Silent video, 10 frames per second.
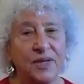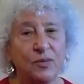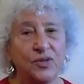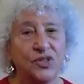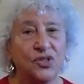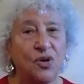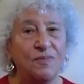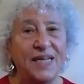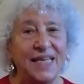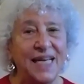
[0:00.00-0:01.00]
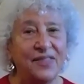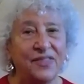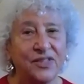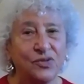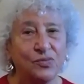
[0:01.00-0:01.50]
There were so many
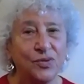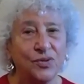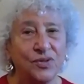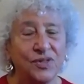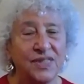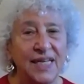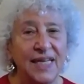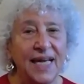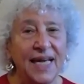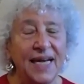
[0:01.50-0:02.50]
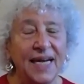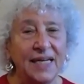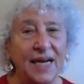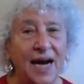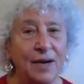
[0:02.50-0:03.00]
ethics rules,
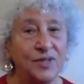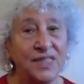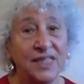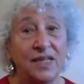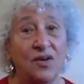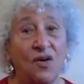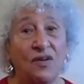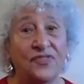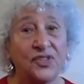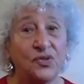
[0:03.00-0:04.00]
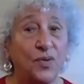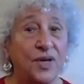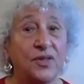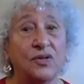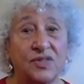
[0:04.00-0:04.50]
and I was in an office where
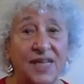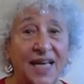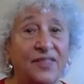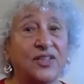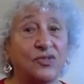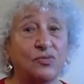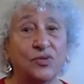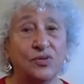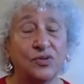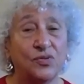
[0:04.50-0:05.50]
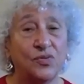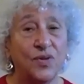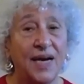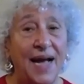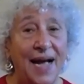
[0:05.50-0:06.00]
those ethics rules
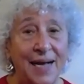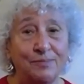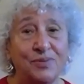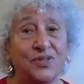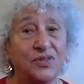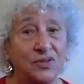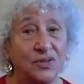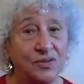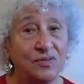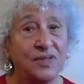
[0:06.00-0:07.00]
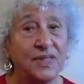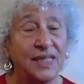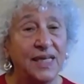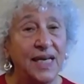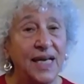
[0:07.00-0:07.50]
were
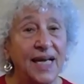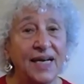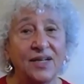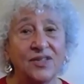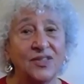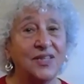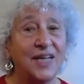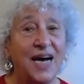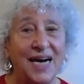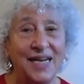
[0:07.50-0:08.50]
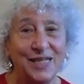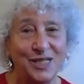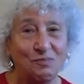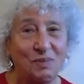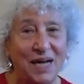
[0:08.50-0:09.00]
absolutely held to the
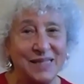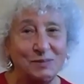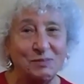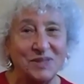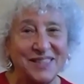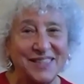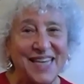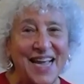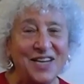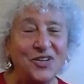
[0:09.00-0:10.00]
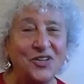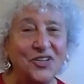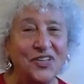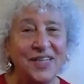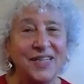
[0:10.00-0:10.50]
highest possible
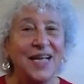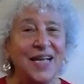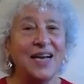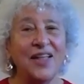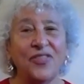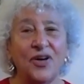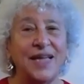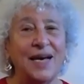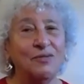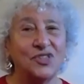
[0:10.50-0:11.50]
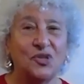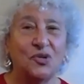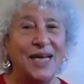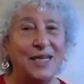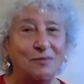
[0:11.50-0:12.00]
standard. And I thought that was
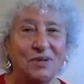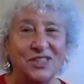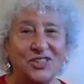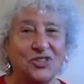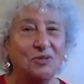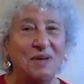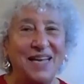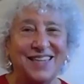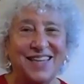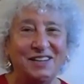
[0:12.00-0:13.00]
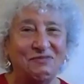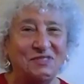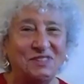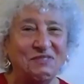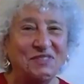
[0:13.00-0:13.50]
great, but it sure made life
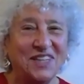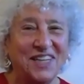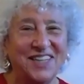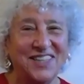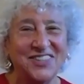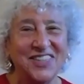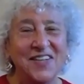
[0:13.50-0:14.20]
difficult.